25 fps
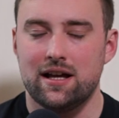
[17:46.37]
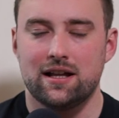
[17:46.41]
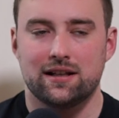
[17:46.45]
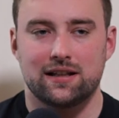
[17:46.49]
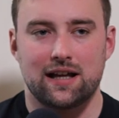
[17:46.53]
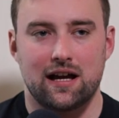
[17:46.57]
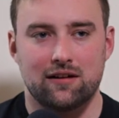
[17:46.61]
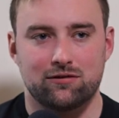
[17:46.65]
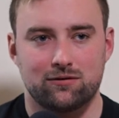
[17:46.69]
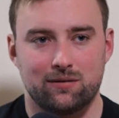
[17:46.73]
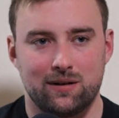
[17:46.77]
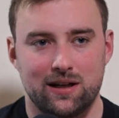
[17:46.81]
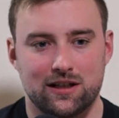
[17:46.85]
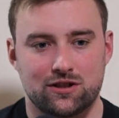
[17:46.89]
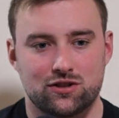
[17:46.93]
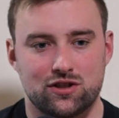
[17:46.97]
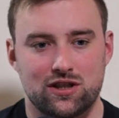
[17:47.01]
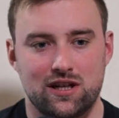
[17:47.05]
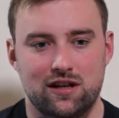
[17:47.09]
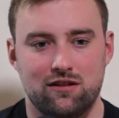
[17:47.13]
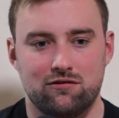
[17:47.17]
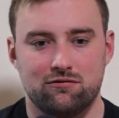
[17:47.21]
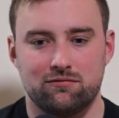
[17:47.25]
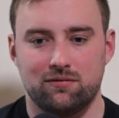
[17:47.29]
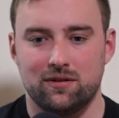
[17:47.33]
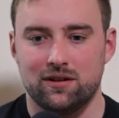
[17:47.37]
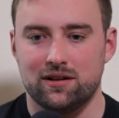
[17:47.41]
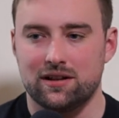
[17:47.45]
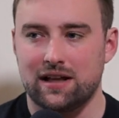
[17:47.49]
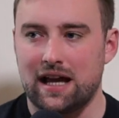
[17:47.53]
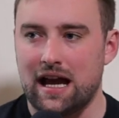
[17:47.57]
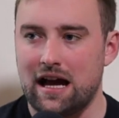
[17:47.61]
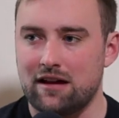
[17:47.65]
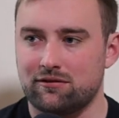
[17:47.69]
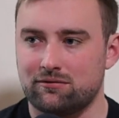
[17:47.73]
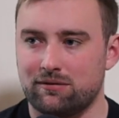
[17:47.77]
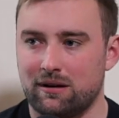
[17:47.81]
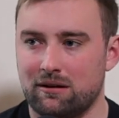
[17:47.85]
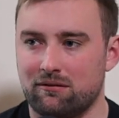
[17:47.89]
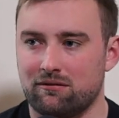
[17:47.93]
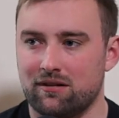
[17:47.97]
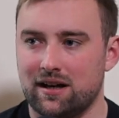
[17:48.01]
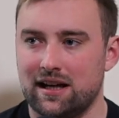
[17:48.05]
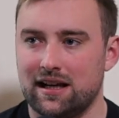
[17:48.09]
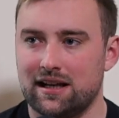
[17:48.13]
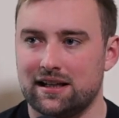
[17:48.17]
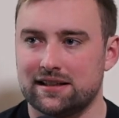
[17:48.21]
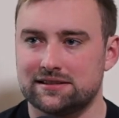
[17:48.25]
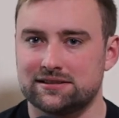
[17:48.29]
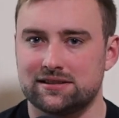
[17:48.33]
they have to be achievable they have to be
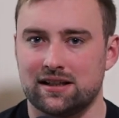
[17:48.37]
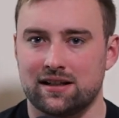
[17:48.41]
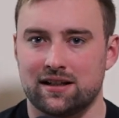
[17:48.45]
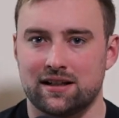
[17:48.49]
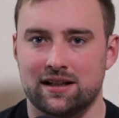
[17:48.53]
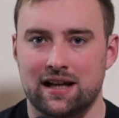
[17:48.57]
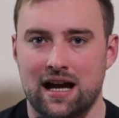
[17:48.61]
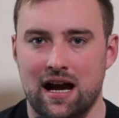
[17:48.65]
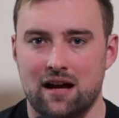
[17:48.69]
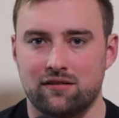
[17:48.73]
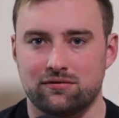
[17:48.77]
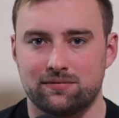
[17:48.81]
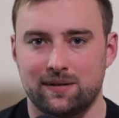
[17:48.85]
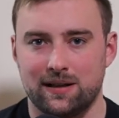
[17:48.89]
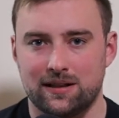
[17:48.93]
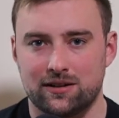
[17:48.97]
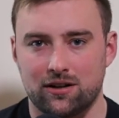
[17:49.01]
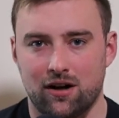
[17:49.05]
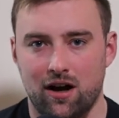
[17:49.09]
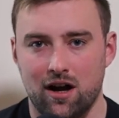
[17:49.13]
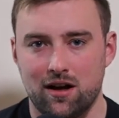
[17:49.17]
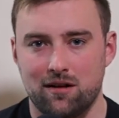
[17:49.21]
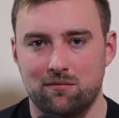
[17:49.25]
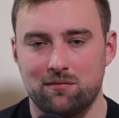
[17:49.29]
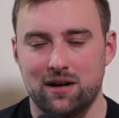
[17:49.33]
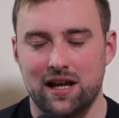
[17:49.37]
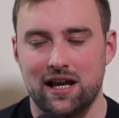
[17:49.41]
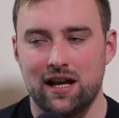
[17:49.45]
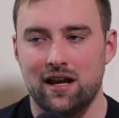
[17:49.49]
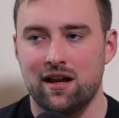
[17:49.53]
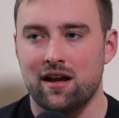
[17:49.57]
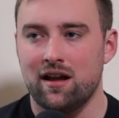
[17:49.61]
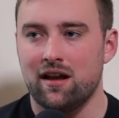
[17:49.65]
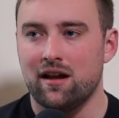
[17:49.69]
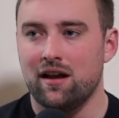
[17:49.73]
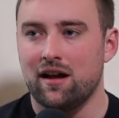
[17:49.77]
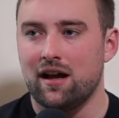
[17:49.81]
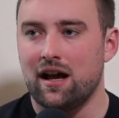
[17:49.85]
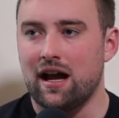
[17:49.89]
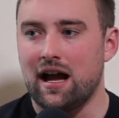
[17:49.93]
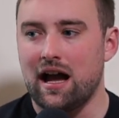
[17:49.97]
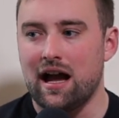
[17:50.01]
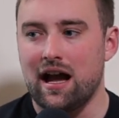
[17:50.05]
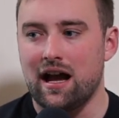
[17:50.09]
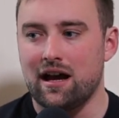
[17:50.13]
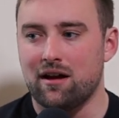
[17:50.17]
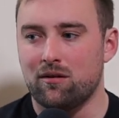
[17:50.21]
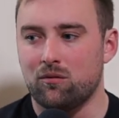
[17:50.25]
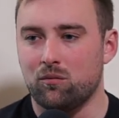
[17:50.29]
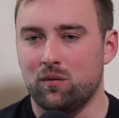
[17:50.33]
realistic and they have to be timely uh,